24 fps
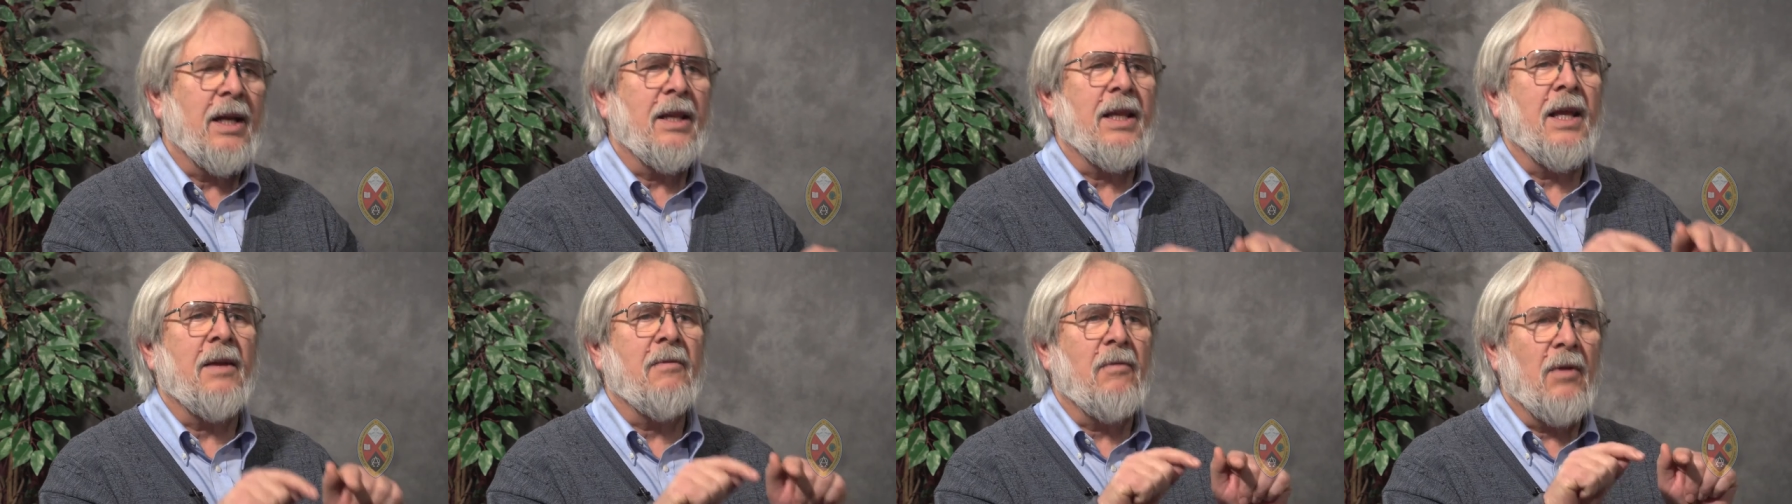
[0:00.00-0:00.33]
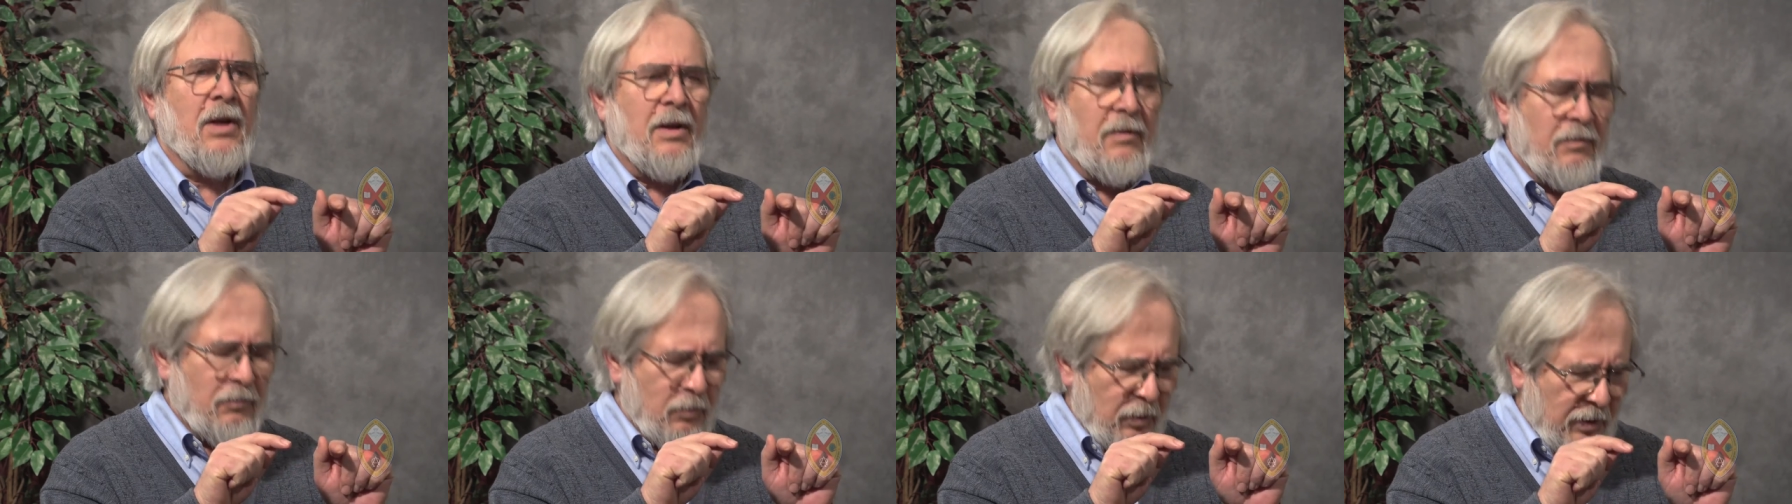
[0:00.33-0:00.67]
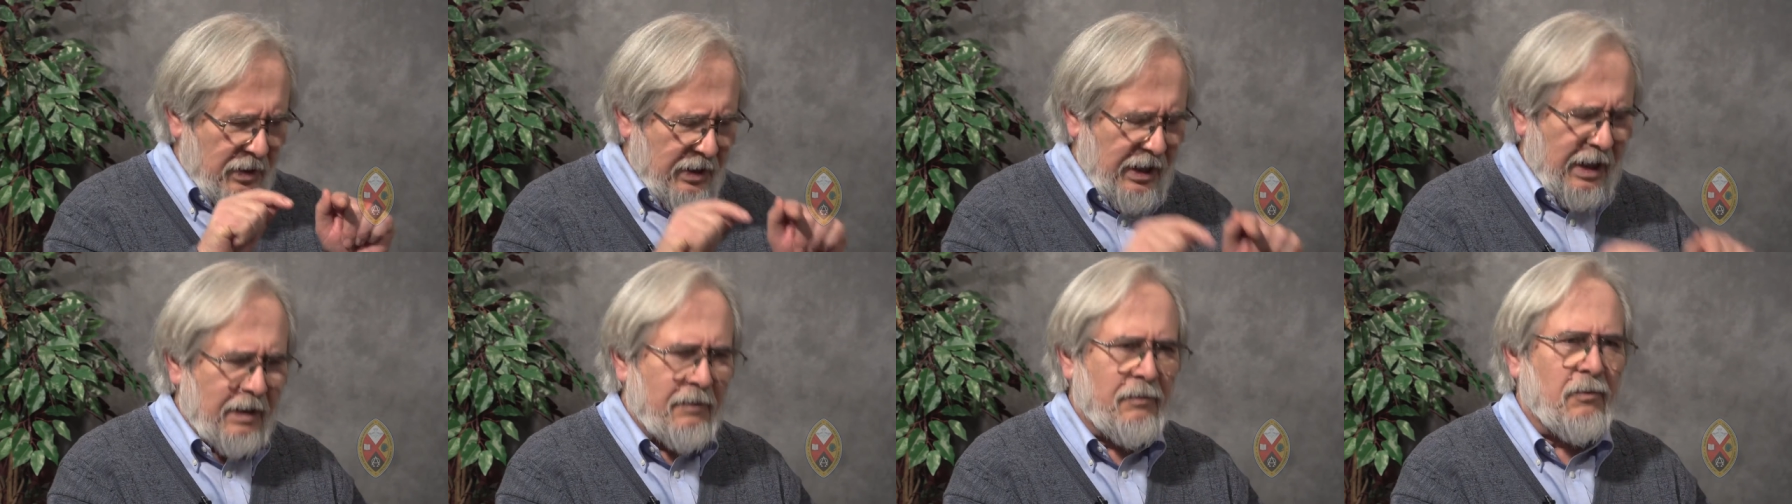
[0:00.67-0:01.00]
and they've lived
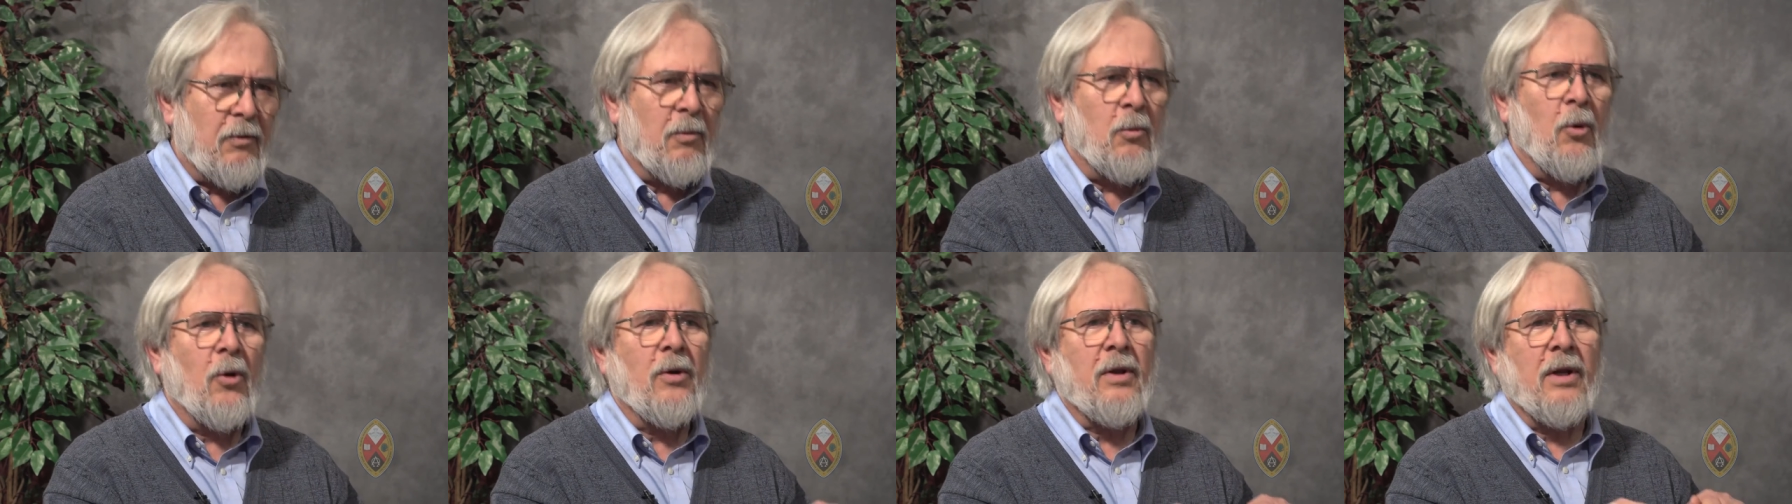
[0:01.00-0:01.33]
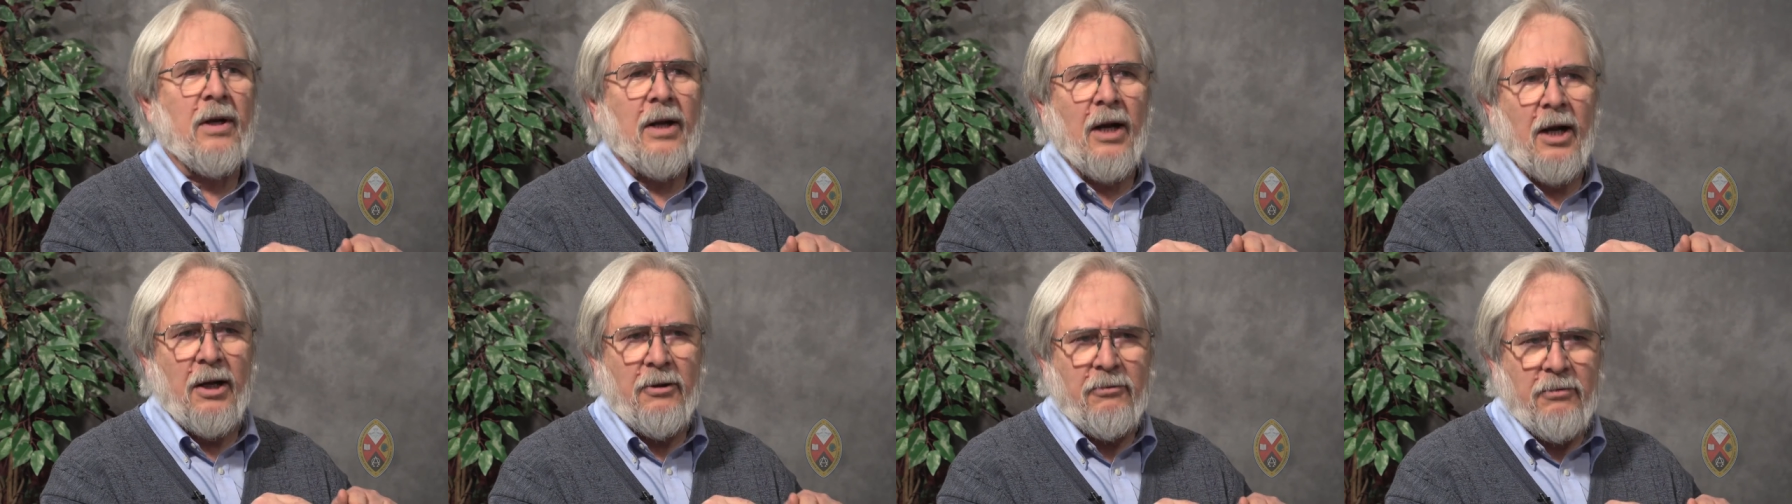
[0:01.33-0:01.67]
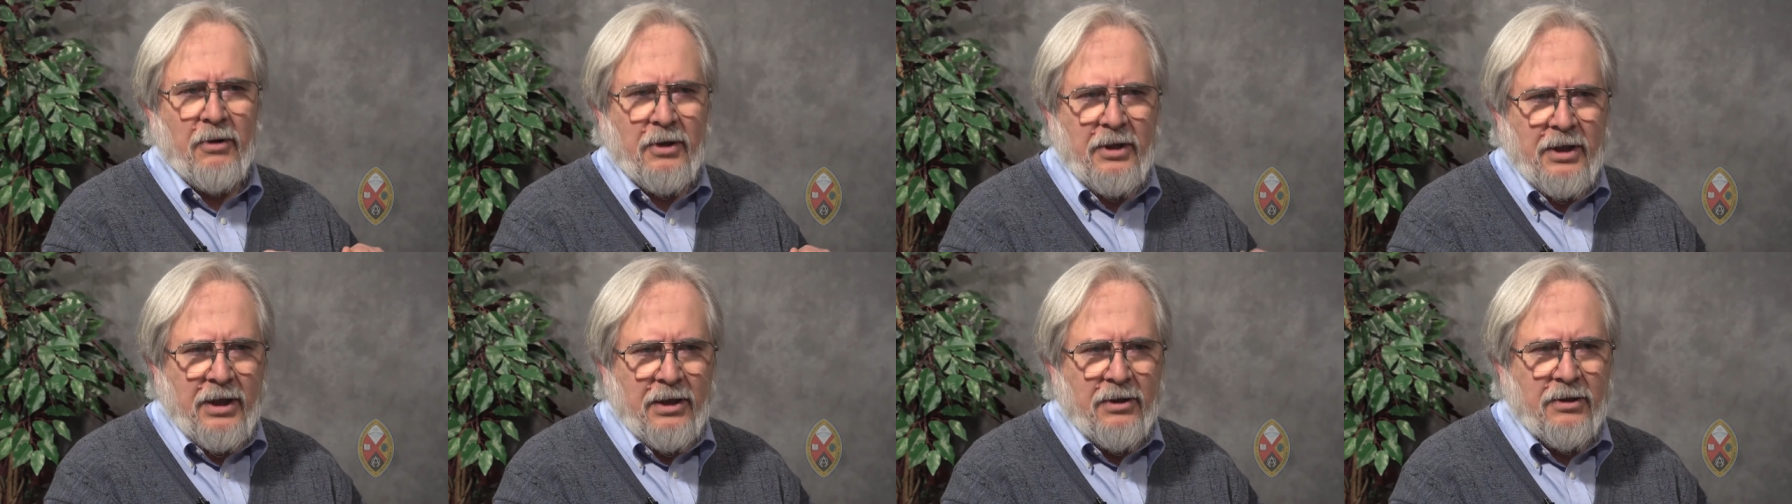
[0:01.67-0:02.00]
with that for more than
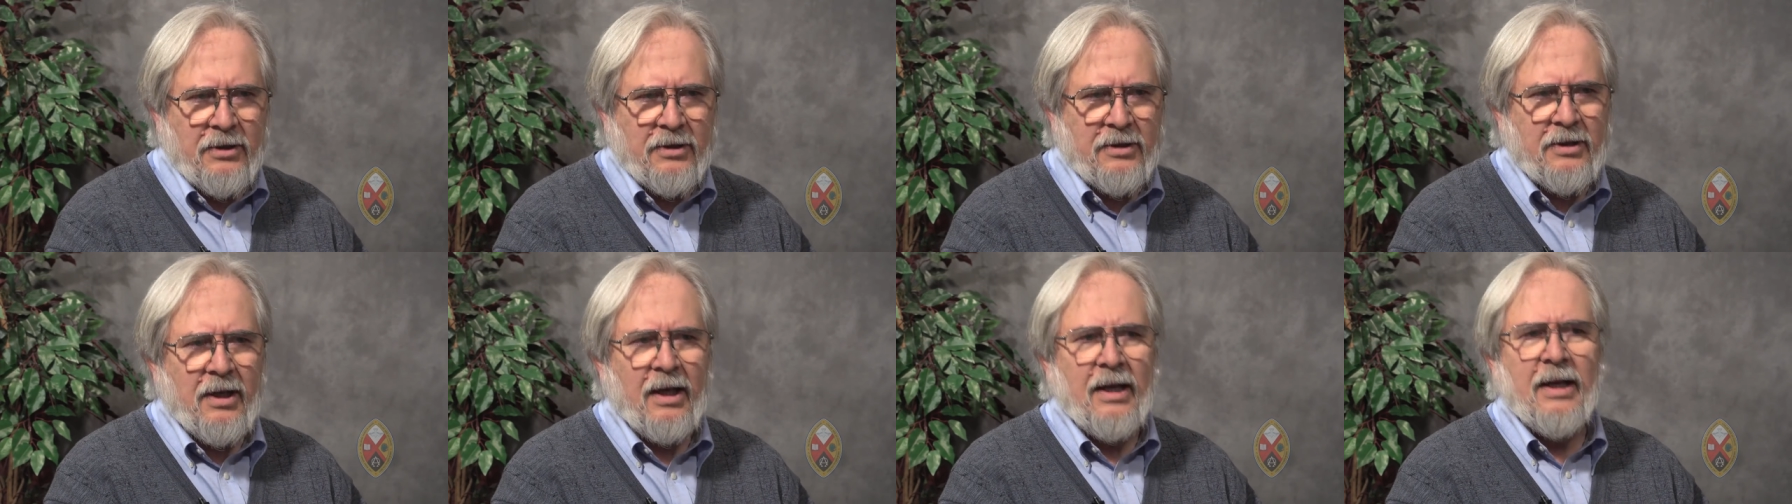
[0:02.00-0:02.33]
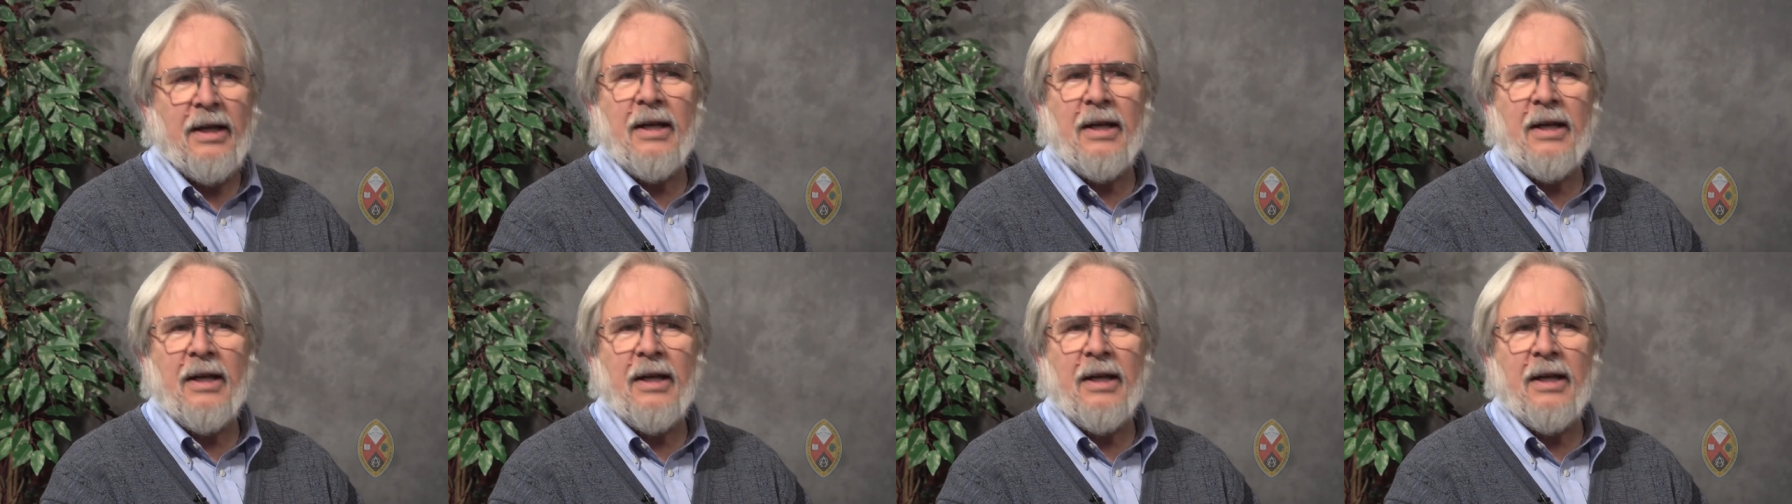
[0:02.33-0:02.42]
100 years.